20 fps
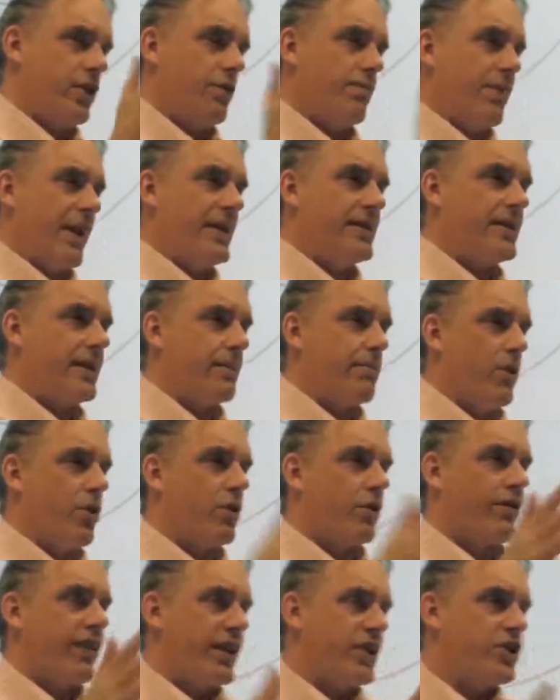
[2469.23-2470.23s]
your basic
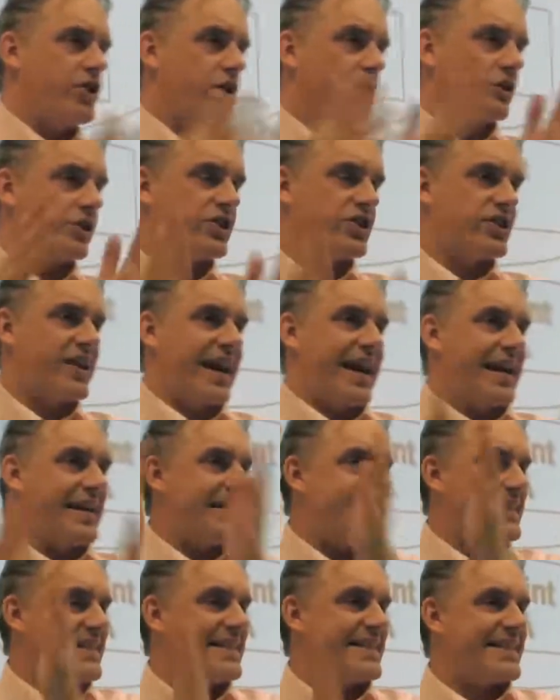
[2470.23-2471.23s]
motivational
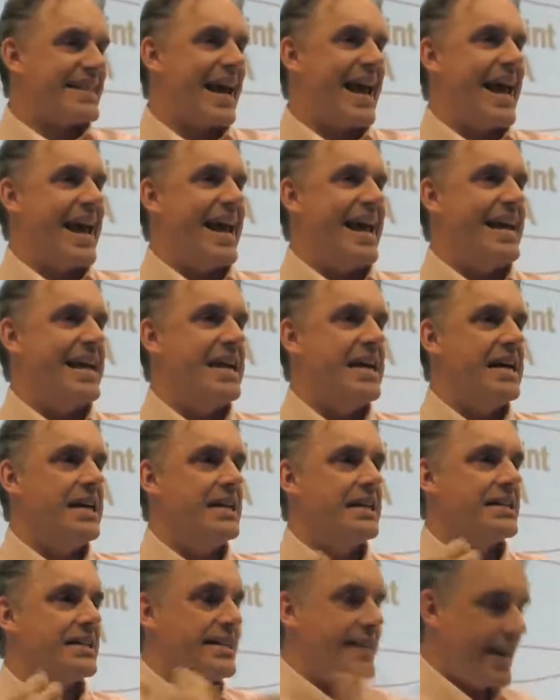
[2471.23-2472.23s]
states stay
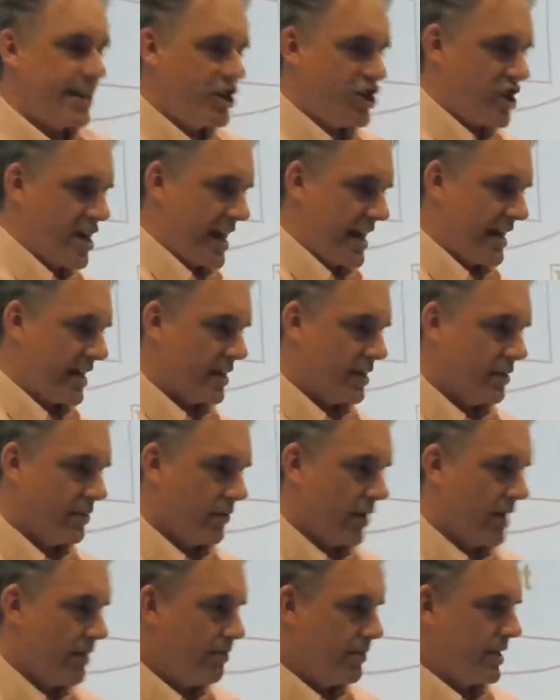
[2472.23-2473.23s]
satiated,
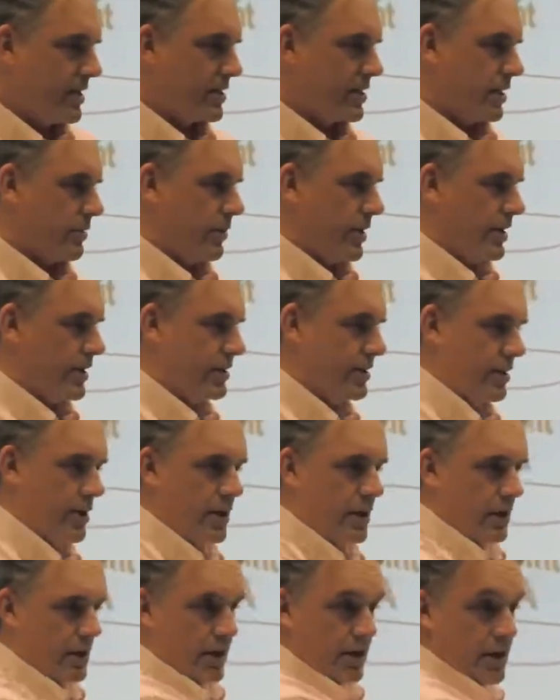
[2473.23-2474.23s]
right? Because otherwise
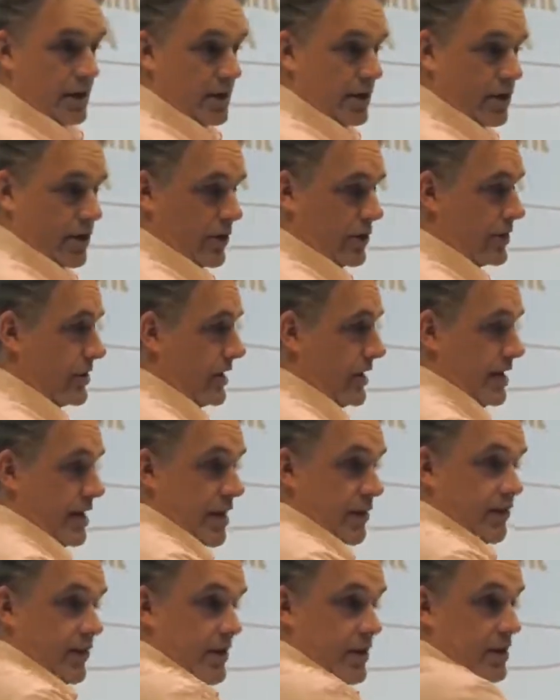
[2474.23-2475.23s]
you get thirsty
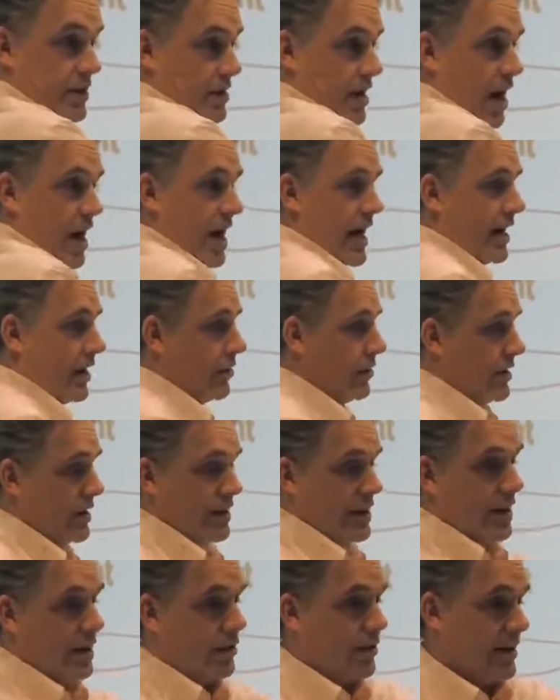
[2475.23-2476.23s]
enough and you die, or you
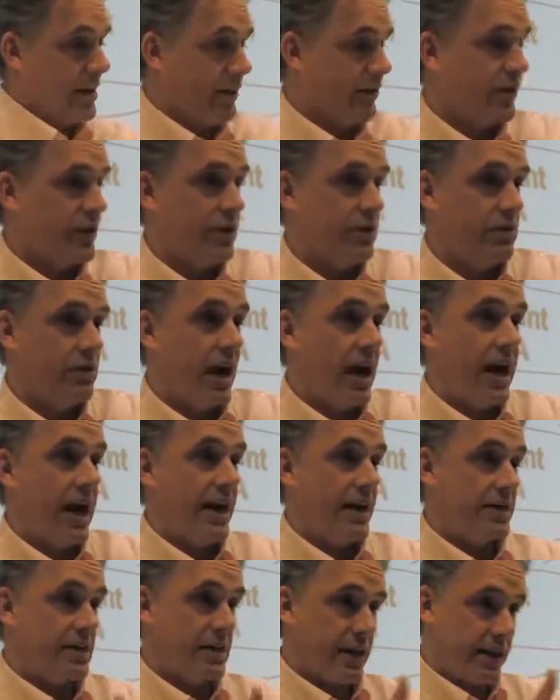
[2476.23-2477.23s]
get hungry enough and you
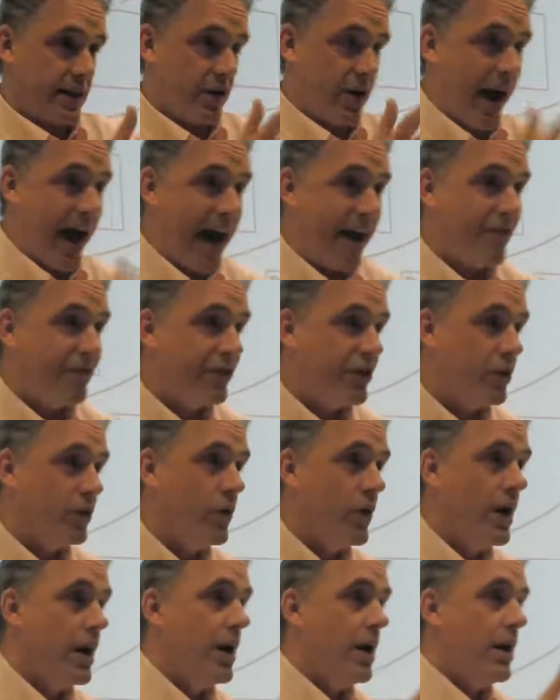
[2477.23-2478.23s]
die. It's like you have
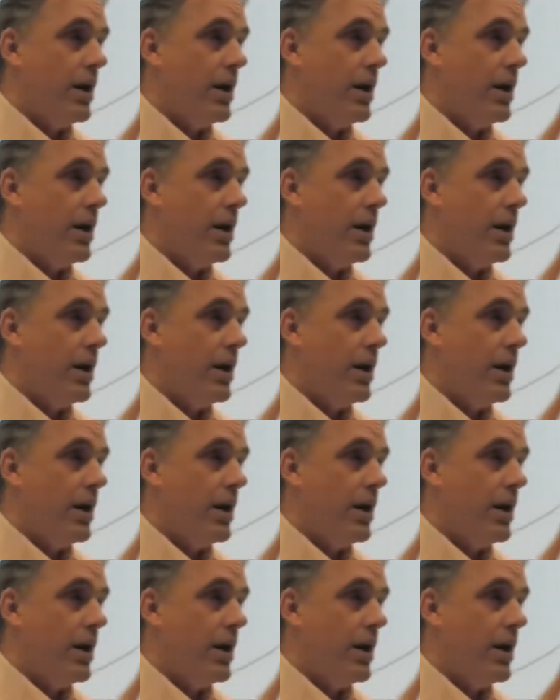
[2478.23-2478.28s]
to